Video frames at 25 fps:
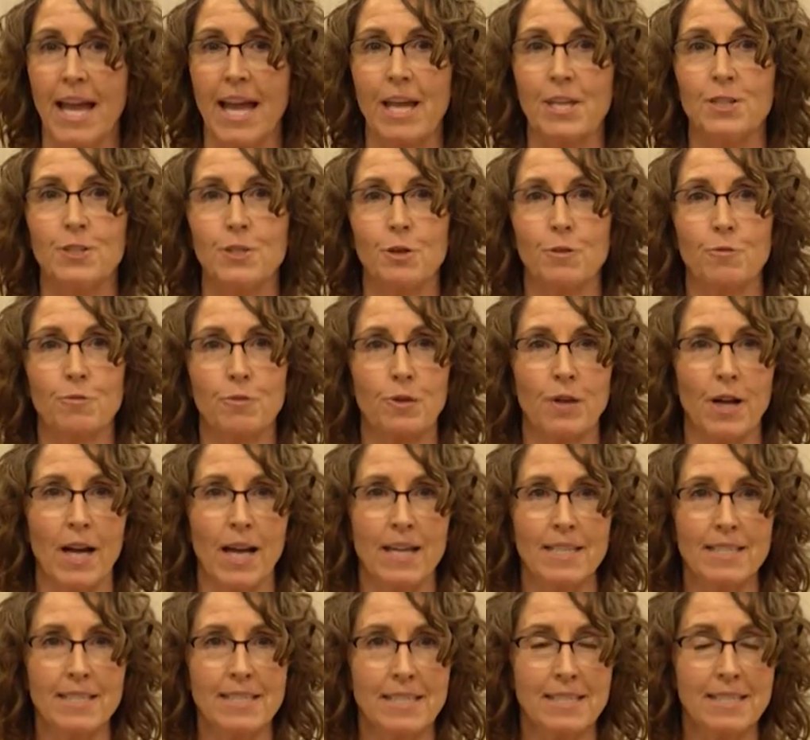And so for
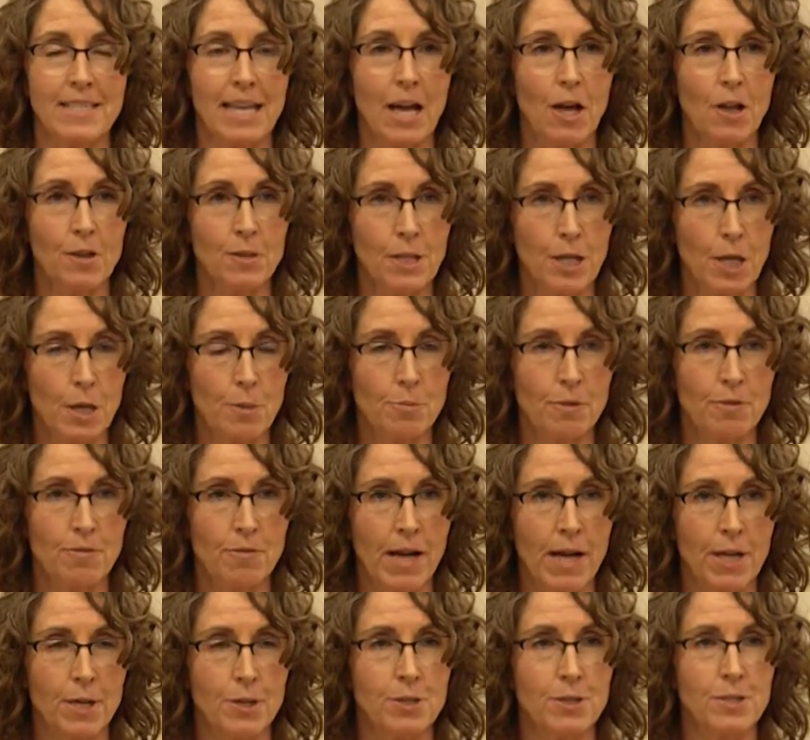us as healthcare
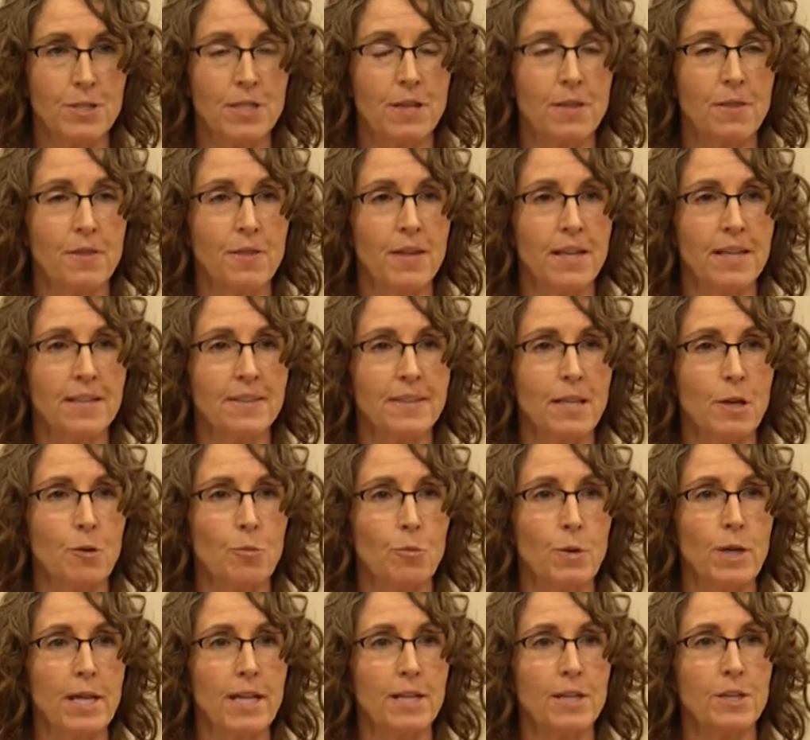providers to think that
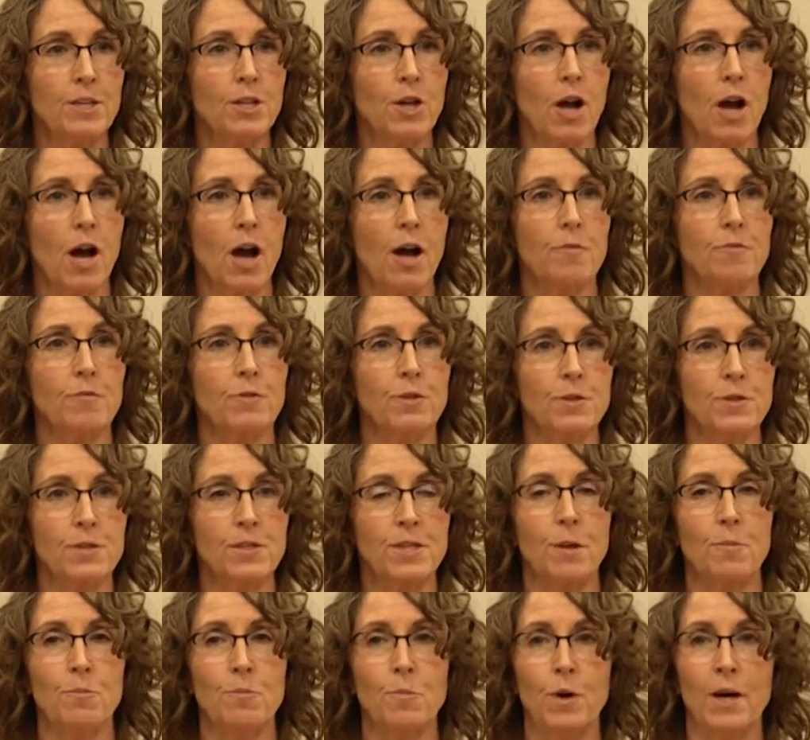we could offer
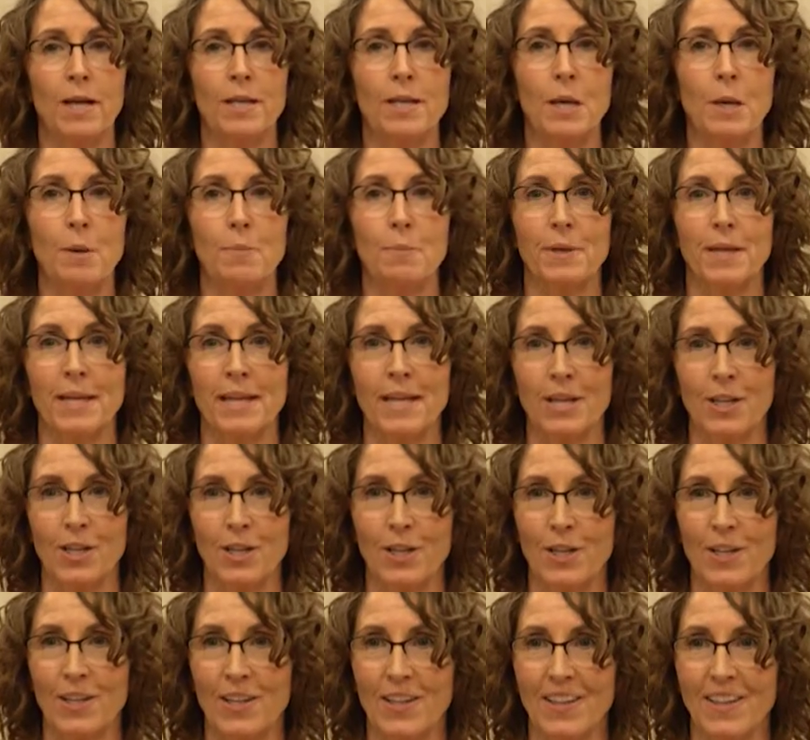someone a
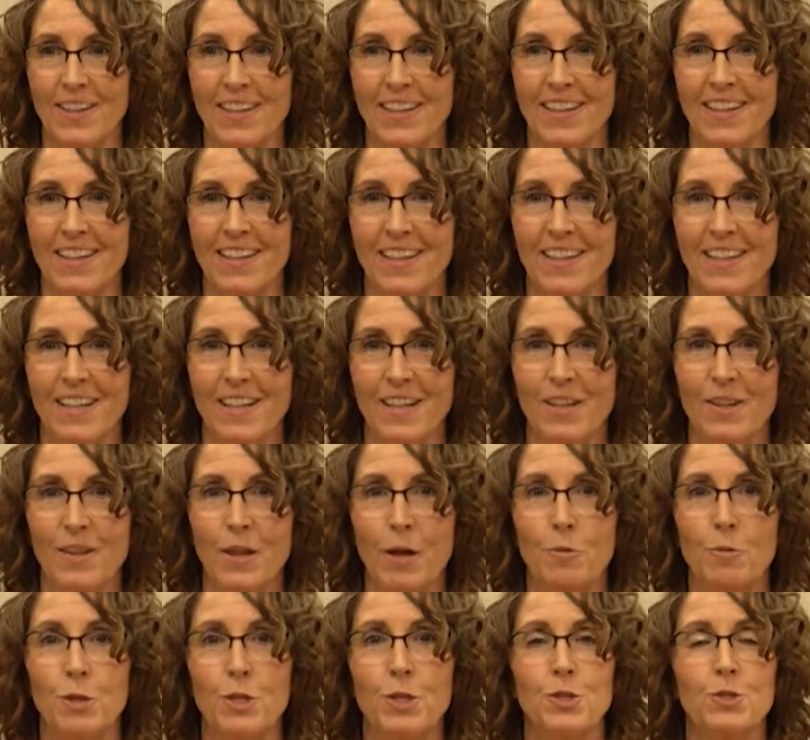pill
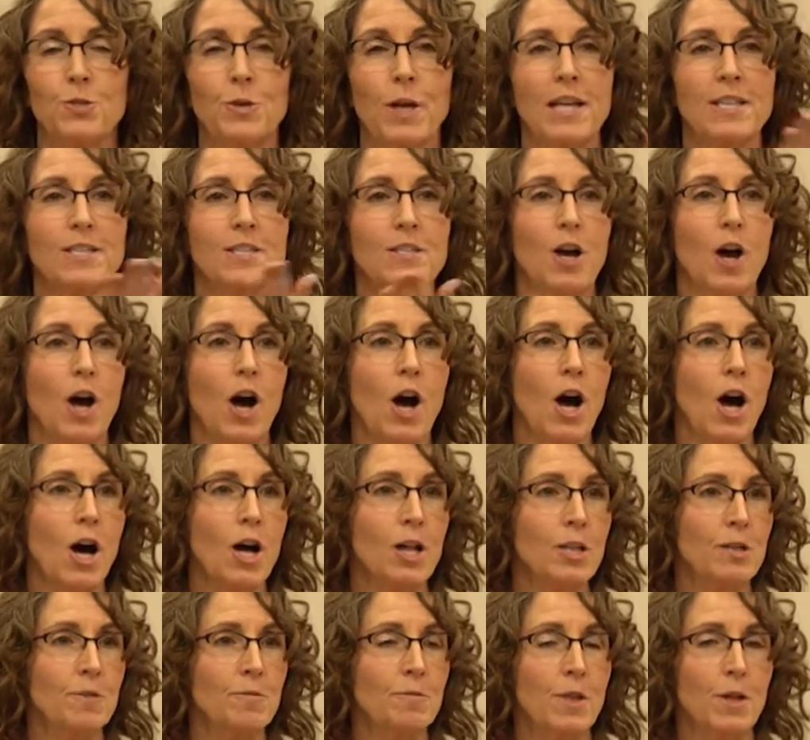that would address
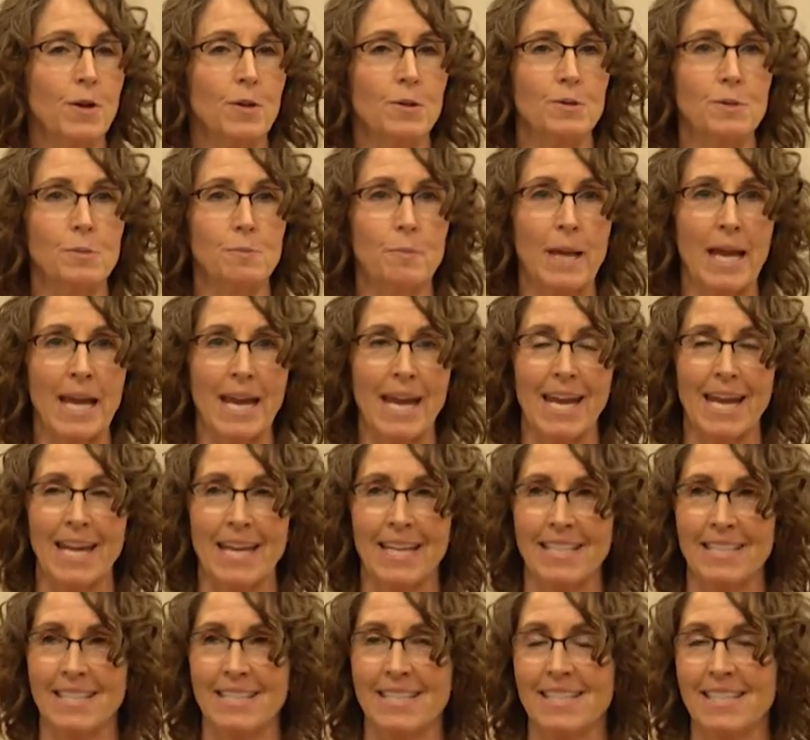all of those
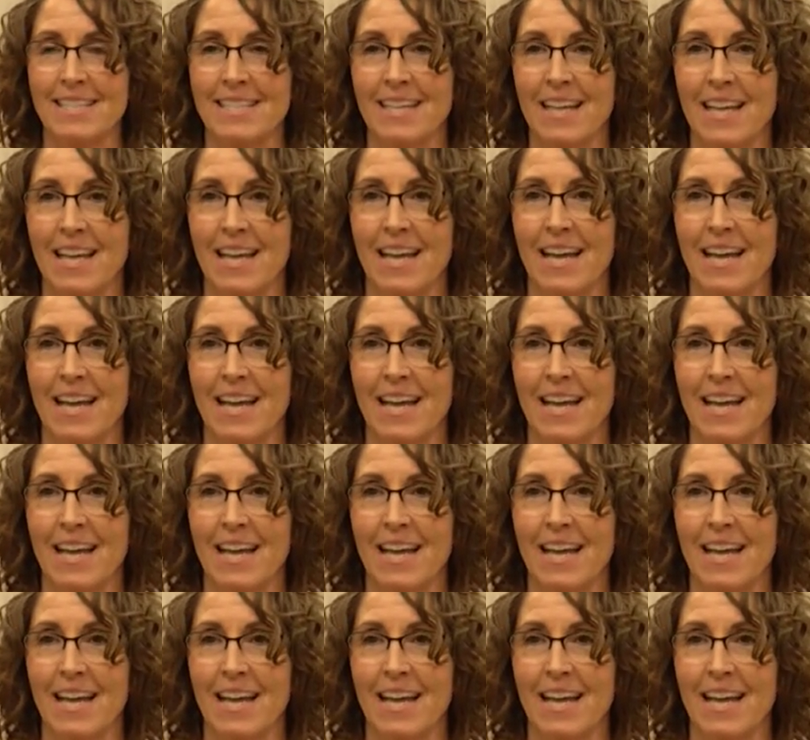pains